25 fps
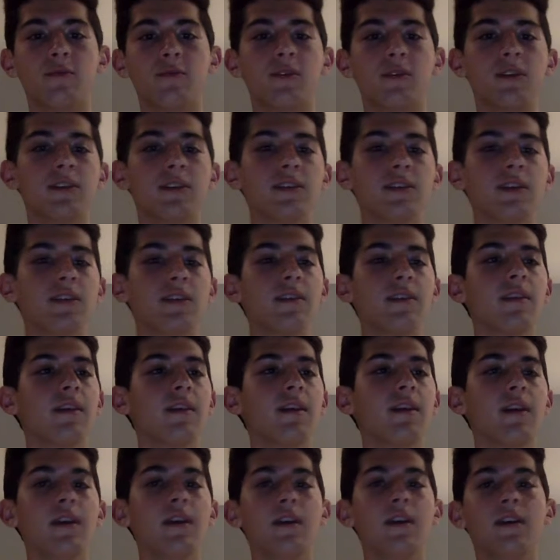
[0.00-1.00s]
was that
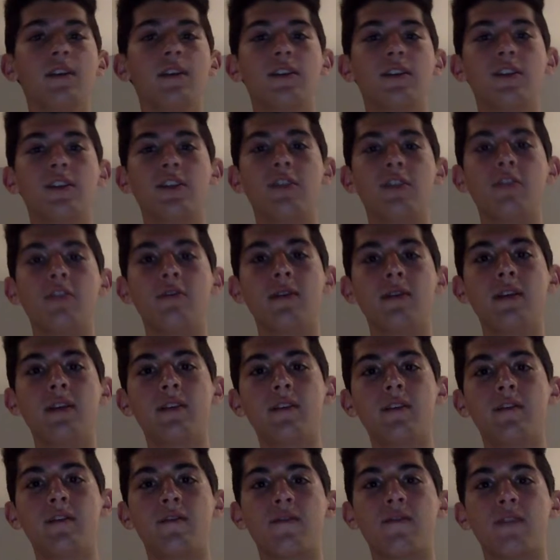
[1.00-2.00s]
children
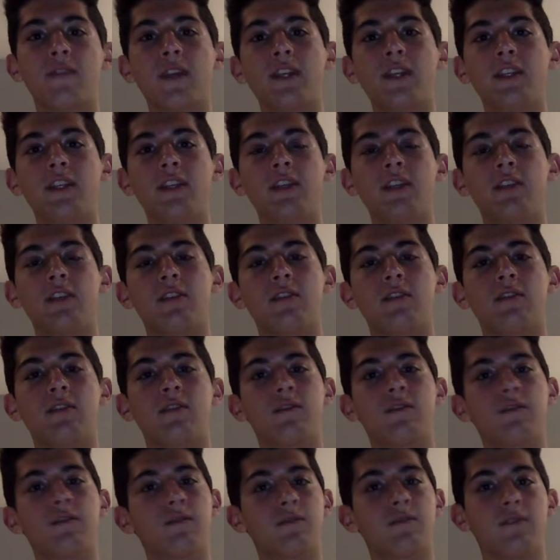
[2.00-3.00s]
of
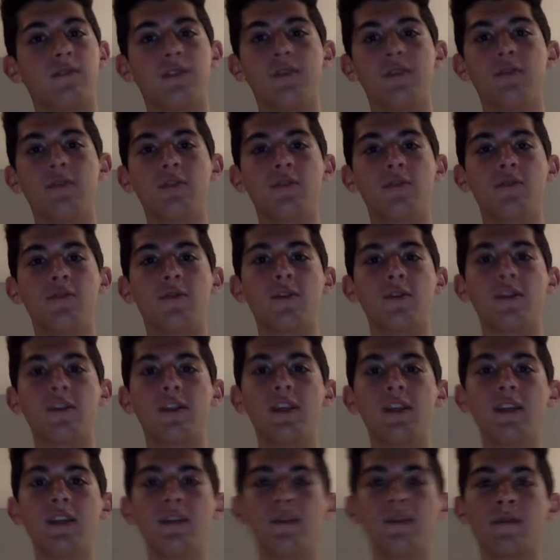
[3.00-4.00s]
ages 0 to
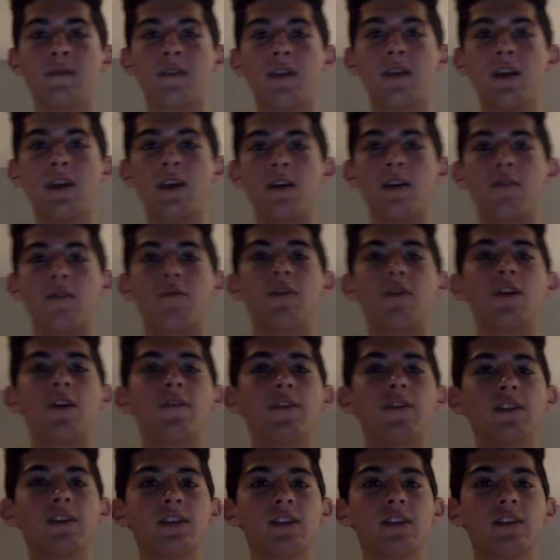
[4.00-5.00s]
14 were
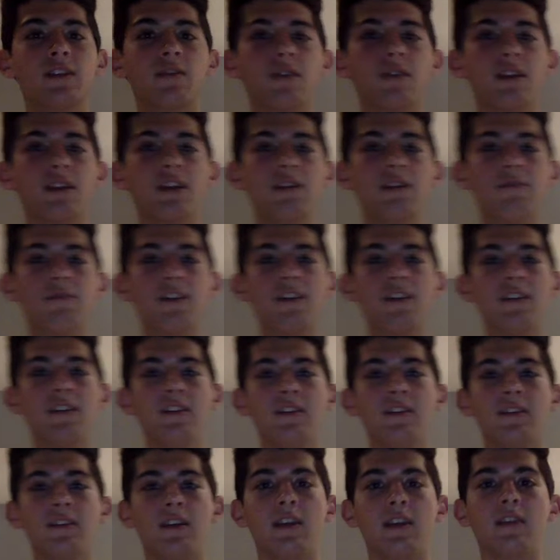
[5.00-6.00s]
affected greatly by
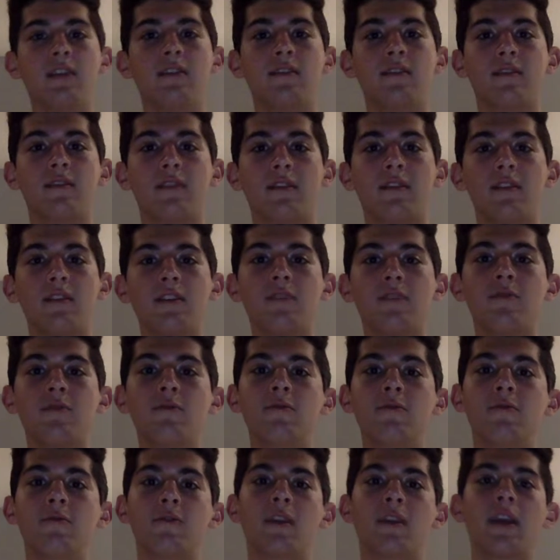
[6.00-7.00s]
this and started
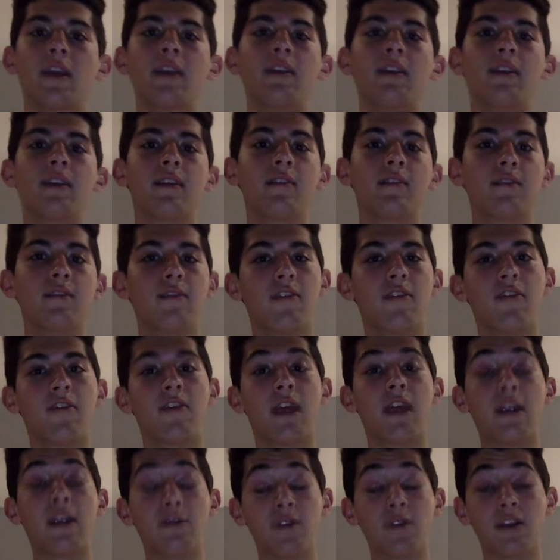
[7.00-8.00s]
to get
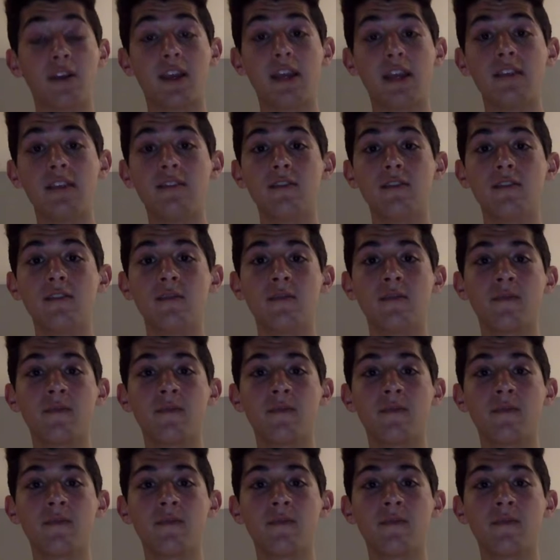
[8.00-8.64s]
thyroid cancer.